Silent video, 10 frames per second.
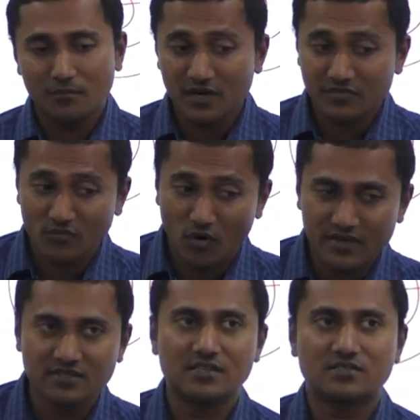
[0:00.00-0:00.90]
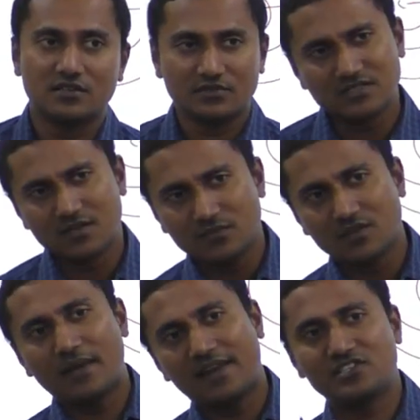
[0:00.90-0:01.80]
but from what is asked.
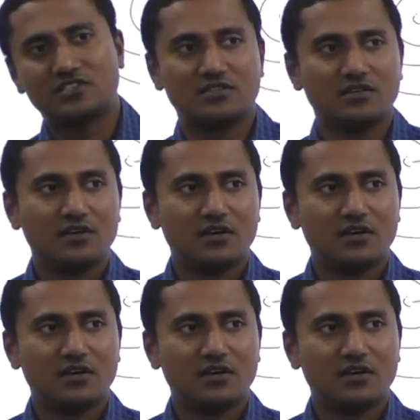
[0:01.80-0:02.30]
Something, manage it.